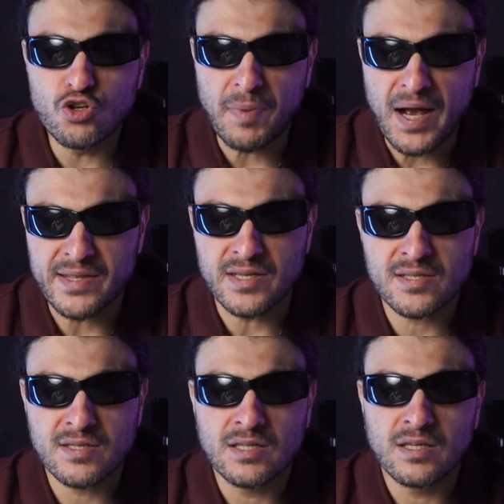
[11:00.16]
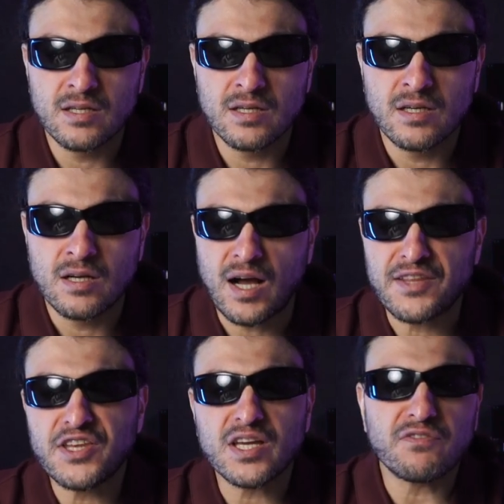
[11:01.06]
you buy this? I
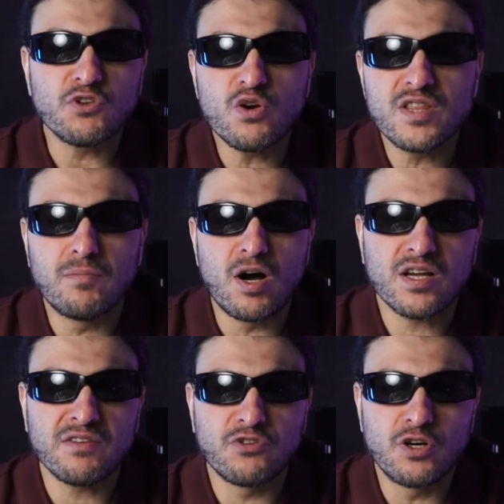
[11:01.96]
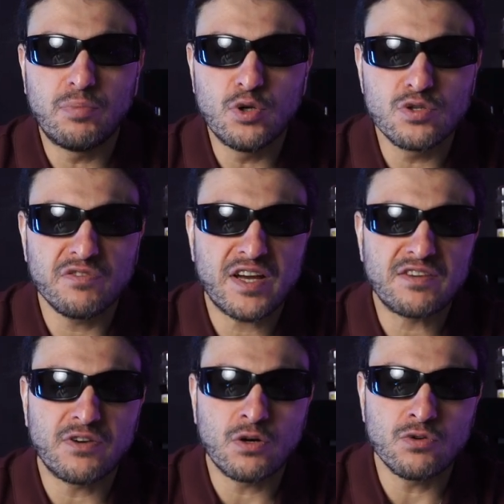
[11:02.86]
think if you're in the market for a Bluetooth
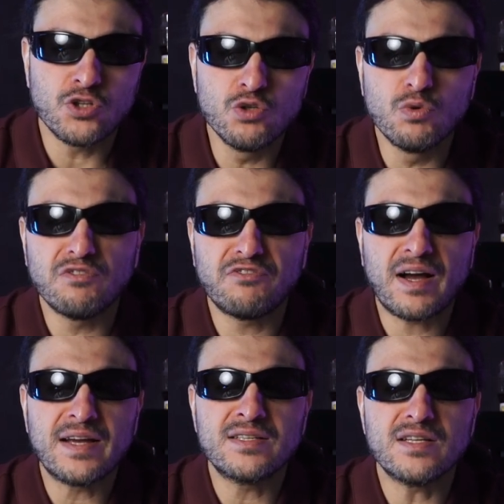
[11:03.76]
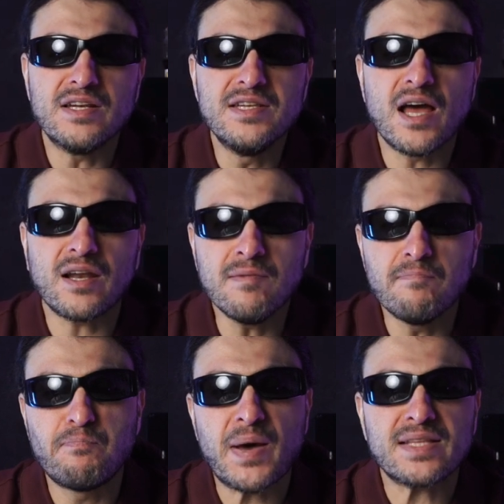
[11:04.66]
headphone, you will find
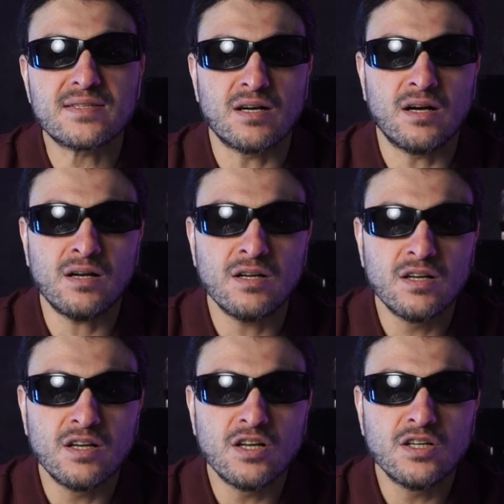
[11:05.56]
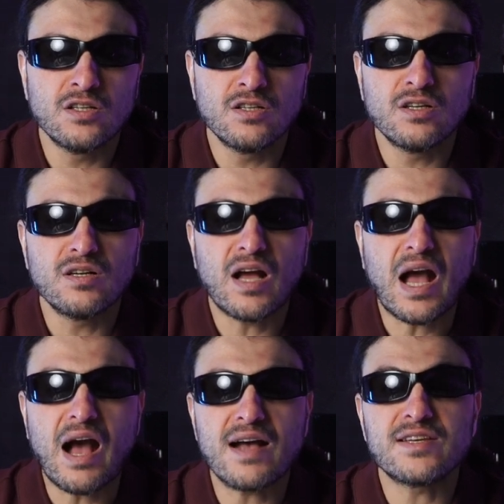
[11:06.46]
none better
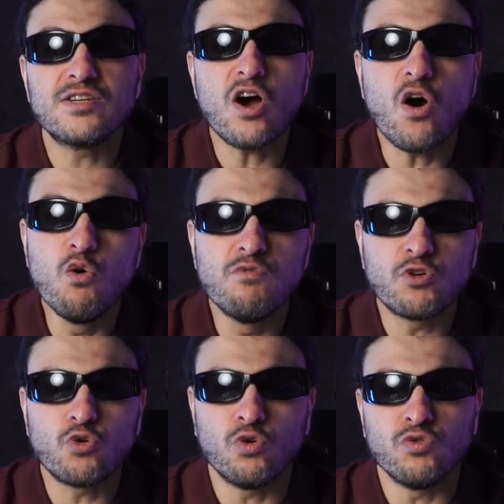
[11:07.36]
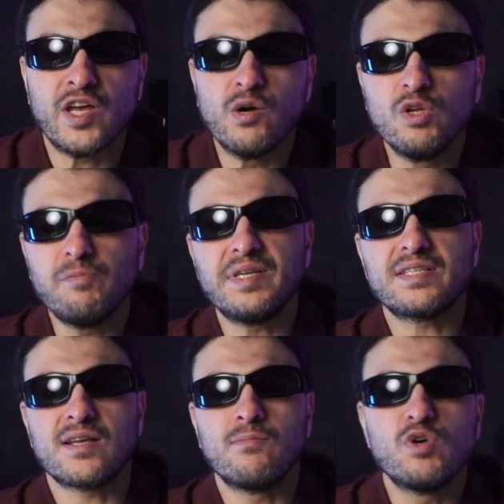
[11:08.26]
as an overall. There will be
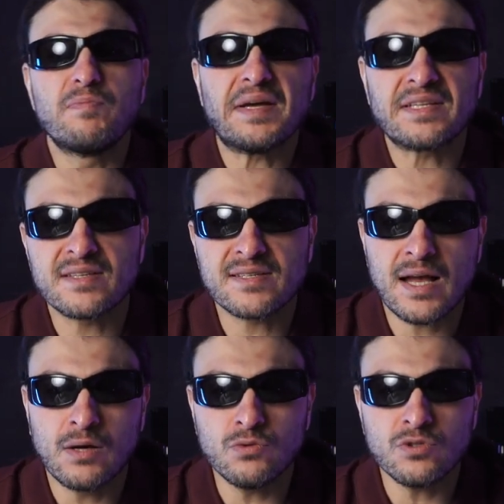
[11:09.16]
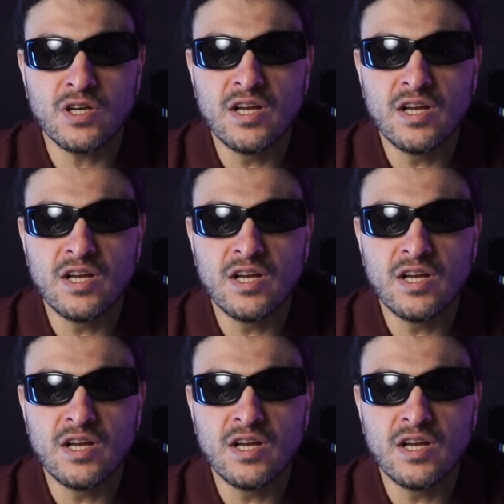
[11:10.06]
some with better sound.